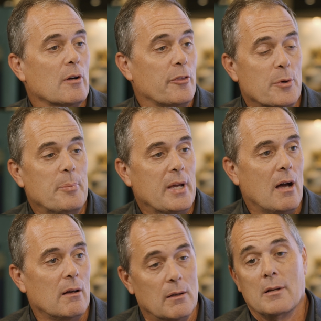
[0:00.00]
you're a
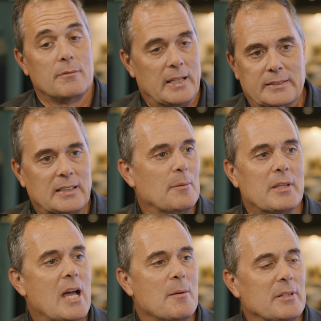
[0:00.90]
3PL, that's the name of
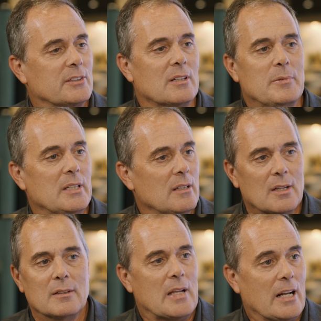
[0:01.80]
the game. It's going to be
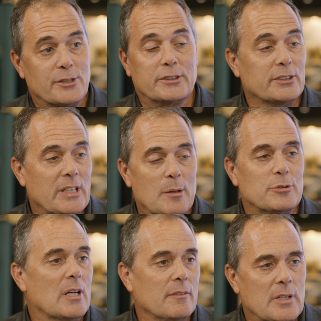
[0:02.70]
yeah. not just the same
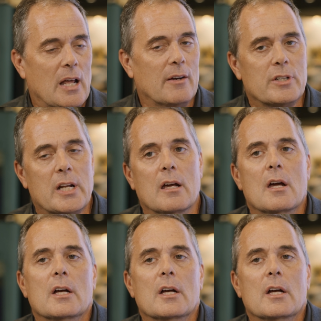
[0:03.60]
stuff, not every day.